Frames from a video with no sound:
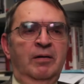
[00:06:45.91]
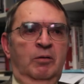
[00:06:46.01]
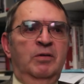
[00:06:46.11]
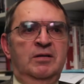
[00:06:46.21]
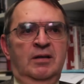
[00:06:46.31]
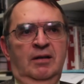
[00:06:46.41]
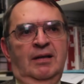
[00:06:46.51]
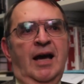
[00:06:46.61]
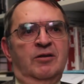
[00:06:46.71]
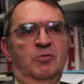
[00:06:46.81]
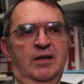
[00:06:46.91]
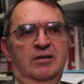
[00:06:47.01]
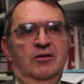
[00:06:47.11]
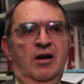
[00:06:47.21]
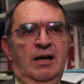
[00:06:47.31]
of the reason the tax rates
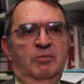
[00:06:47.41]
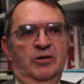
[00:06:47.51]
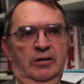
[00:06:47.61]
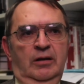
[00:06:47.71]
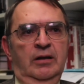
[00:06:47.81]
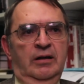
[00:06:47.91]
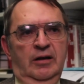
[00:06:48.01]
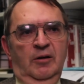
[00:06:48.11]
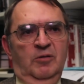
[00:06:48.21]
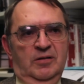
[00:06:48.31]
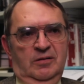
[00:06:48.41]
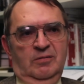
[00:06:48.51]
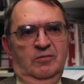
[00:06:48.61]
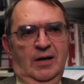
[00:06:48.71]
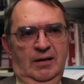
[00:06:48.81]
had gone up during the Clinton era
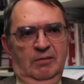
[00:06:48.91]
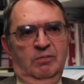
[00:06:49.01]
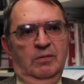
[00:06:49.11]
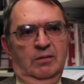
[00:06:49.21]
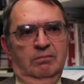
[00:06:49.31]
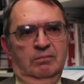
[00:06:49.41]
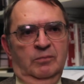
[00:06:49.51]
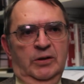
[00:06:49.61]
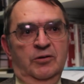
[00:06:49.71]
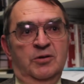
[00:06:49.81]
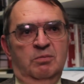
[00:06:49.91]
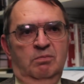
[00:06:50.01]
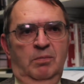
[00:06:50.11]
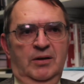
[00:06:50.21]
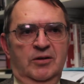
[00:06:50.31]
was trying to reduce
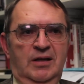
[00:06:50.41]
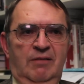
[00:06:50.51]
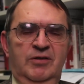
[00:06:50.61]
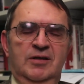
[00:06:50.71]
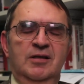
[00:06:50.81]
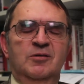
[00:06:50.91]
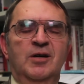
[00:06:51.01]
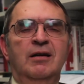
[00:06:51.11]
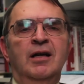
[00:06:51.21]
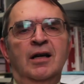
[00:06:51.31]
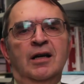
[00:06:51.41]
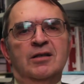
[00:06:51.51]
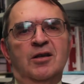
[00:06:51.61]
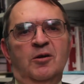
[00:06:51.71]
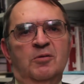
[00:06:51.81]
budget deficits, right?
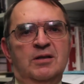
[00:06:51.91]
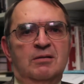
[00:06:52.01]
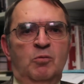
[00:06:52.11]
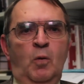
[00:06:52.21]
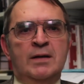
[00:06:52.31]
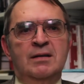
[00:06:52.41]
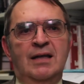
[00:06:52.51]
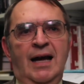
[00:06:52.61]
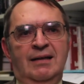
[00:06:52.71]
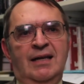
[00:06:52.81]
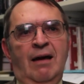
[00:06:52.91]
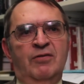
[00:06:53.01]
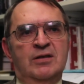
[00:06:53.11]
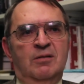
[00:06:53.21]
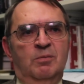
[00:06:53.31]
So there wasn't that
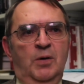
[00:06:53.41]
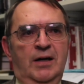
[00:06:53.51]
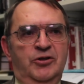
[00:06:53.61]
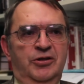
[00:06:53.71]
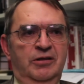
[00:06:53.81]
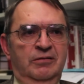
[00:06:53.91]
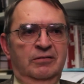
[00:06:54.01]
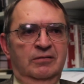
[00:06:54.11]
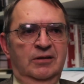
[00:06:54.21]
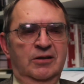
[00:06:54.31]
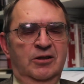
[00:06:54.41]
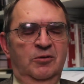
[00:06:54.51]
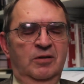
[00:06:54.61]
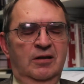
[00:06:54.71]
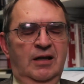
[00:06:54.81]
deficit pressure,
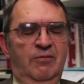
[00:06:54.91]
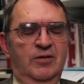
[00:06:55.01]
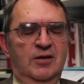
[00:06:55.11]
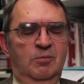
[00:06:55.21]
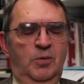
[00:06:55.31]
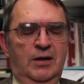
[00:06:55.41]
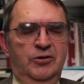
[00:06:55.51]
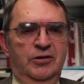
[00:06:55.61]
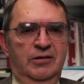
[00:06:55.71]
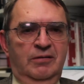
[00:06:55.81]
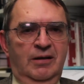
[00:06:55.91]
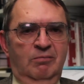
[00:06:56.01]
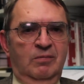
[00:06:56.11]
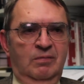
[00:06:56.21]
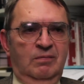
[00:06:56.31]
concern with the deficit pressure
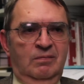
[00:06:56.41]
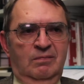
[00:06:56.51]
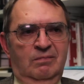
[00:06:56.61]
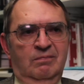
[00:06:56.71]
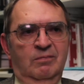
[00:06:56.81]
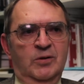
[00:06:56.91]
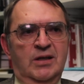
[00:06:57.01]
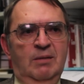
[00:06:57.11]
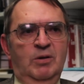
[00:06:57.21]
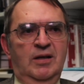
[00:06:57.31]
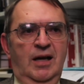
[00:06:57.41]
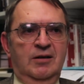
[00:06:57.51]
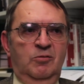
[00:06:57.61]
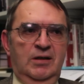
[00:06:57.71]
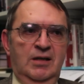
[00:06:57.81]
that was keeping
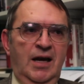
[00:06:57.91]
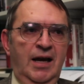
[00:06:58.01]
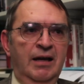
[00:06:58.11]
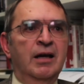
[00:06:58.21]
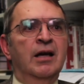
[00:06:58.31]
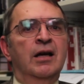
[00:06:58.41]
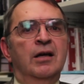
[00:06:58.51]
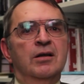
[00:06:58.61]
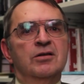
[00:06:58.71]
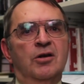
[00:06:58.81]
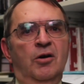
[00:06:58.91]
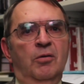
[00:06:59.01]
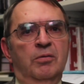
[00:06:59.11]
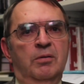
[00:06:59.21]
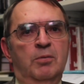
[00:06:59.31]
tax rates high.
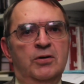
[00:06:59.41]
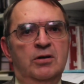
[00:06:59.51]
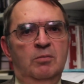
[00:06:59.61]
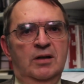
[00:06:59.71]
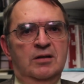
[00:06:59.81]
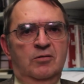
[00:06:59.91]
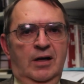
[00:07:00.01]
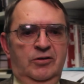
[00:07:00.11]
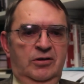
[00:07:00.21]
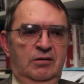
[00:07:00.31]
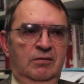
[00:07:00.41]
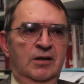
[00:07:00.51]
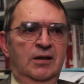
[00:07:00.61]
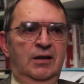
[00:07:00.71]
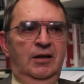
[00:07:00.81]
So the Bush administration
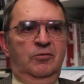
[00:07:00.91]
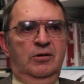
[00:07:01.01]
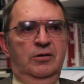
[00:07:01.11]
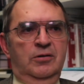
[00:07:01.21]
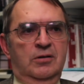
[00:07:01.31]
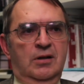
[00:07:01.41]
introduced